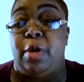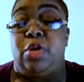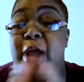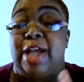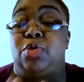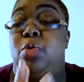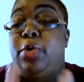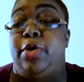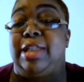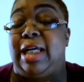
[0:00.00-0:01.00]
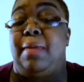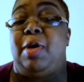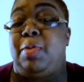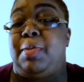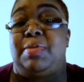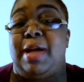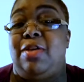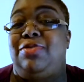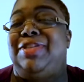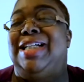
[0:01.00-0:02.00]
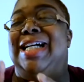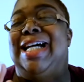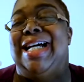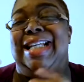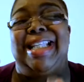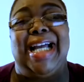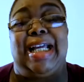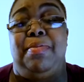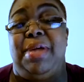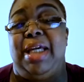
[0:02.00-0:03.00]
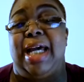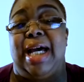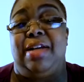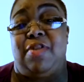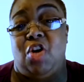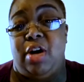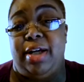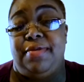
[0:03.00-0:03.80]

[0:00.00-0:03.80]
or the actual words that come out of people's mouth, that can be kind of hard.